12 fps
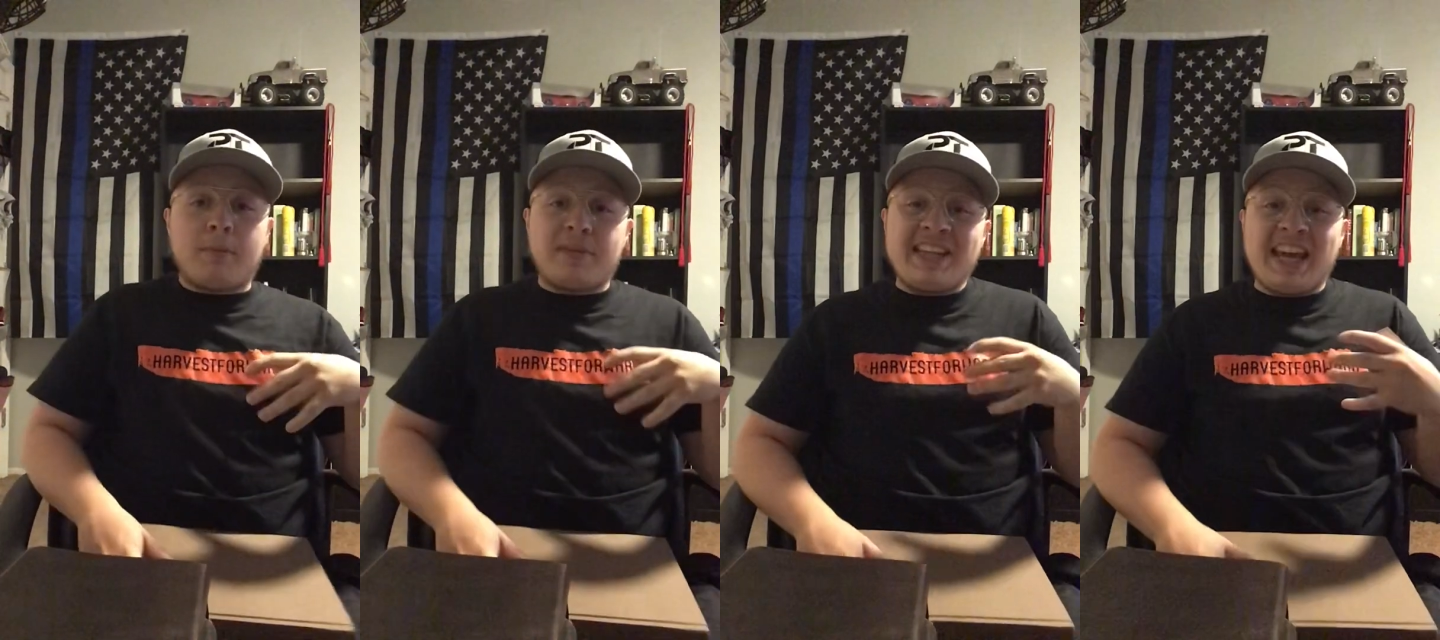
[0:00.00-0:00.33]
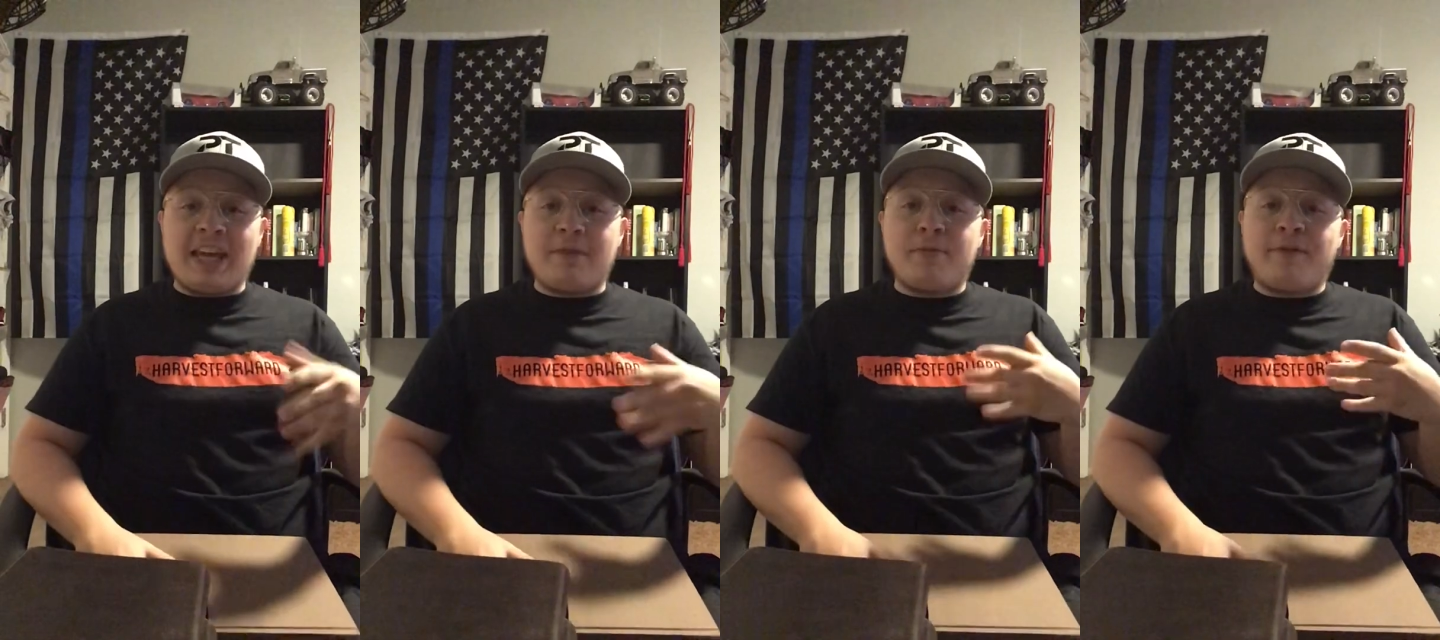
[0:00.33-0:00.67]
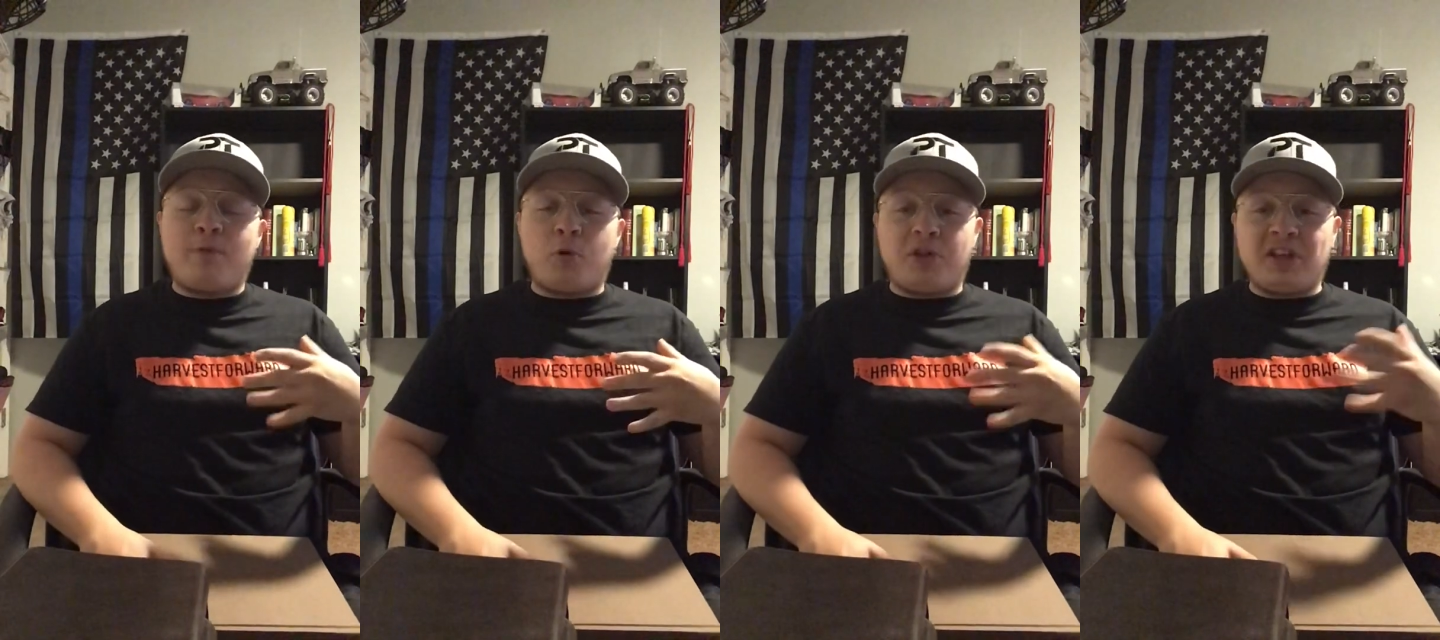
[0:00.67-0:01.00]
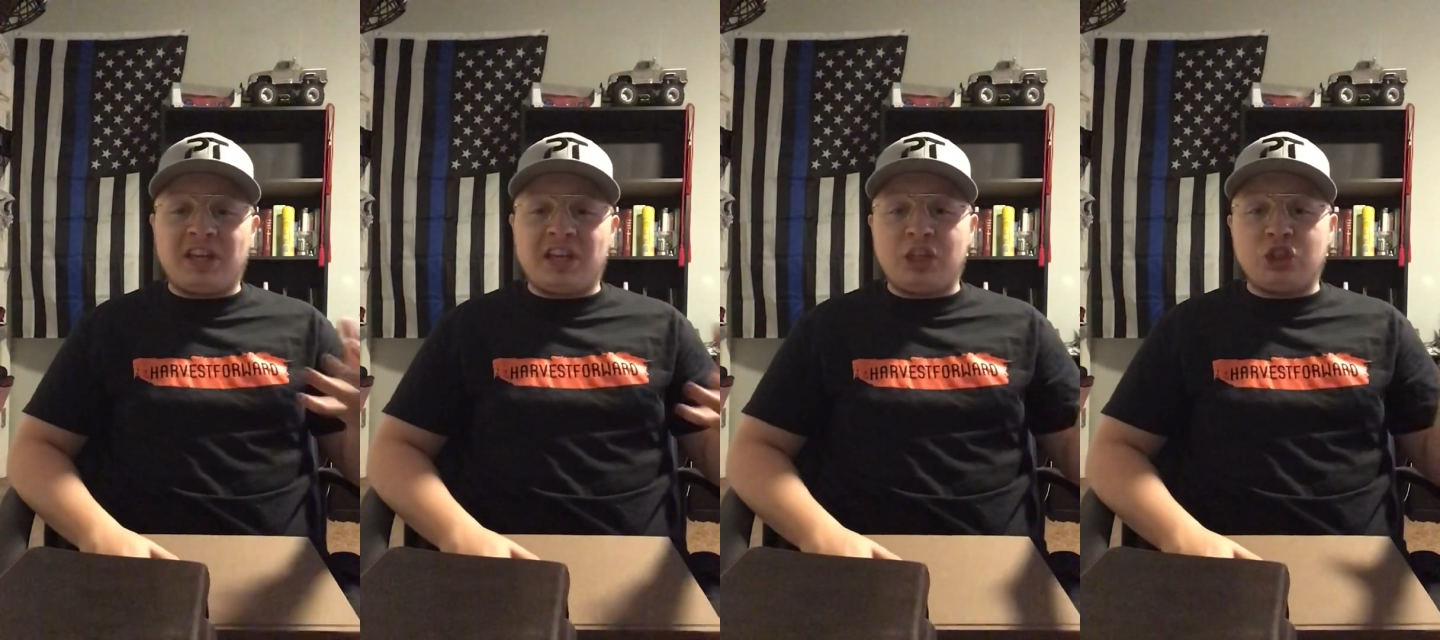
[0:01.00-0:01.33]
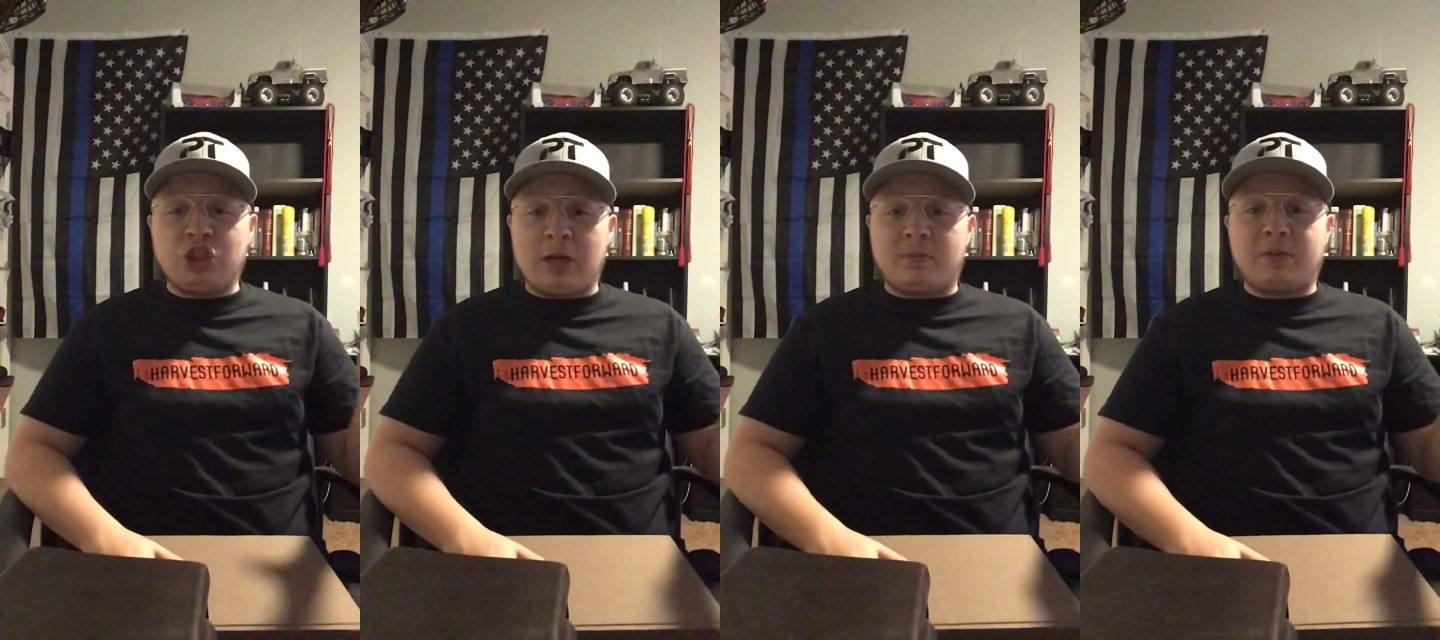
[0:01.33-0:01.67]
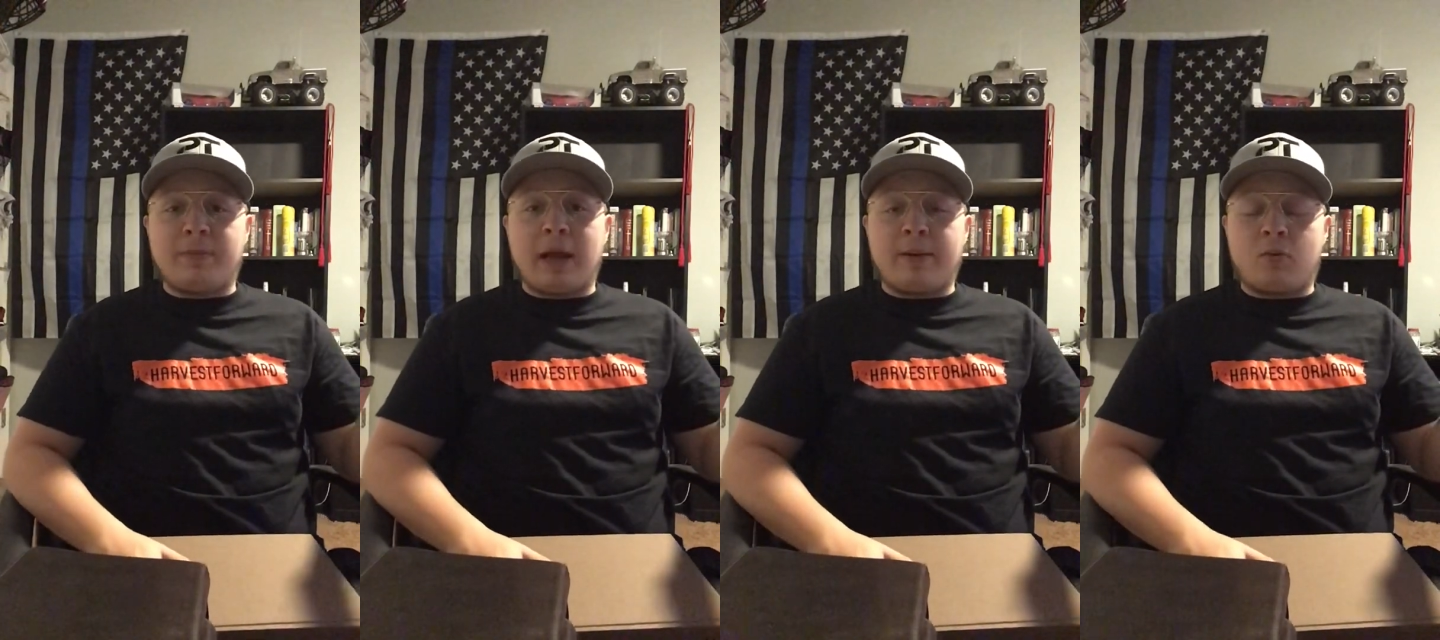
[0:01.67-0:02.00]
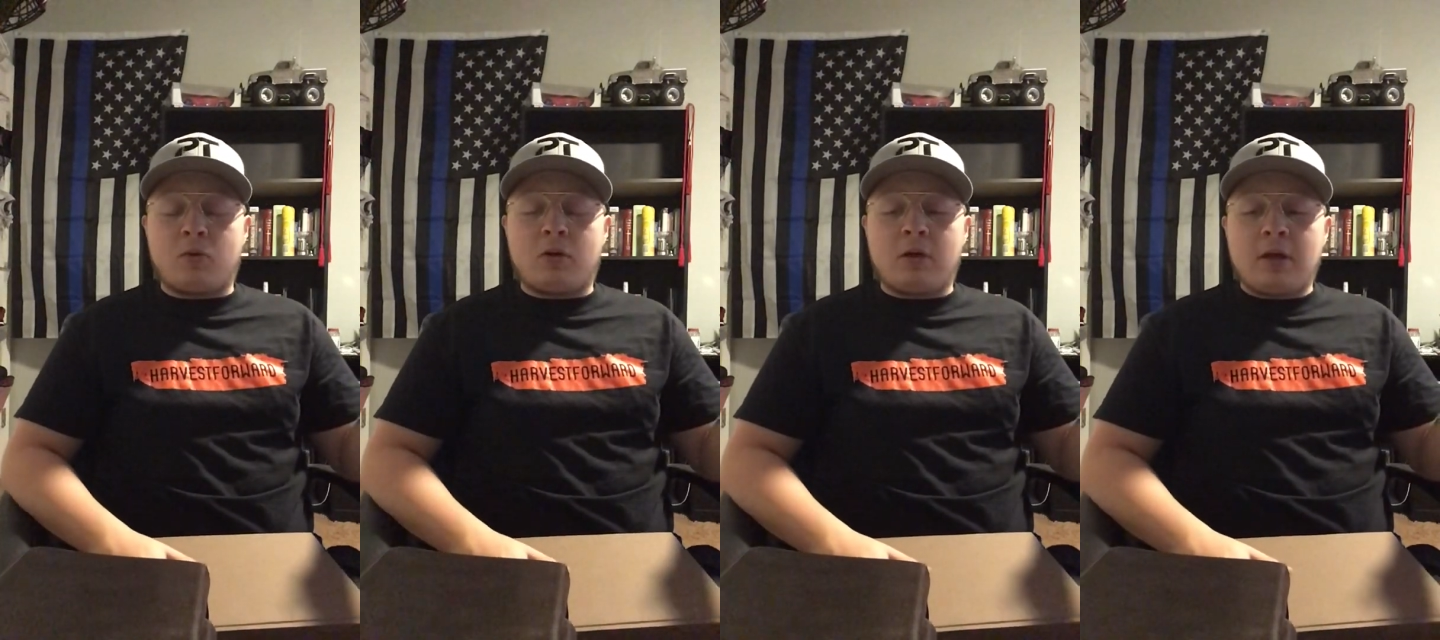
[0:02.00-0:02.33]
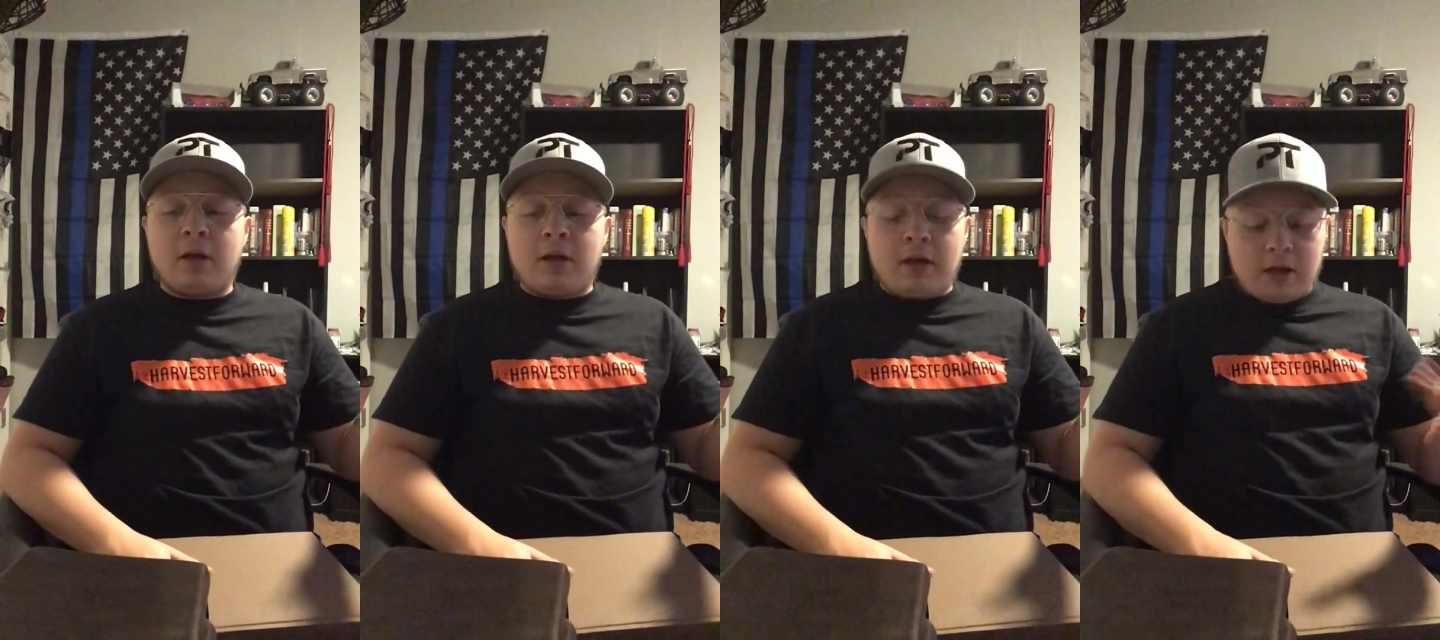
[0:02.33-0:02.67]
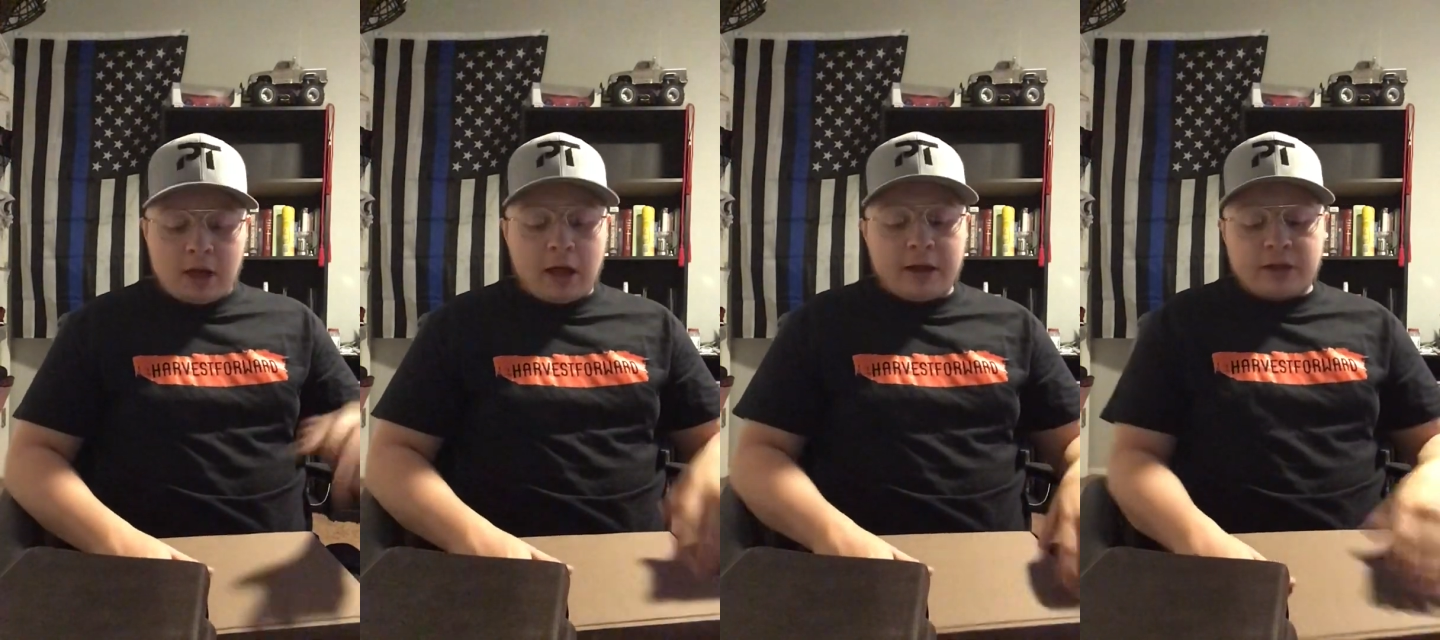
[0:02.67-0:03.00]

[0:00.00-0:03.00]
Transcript: came before the King James Bible.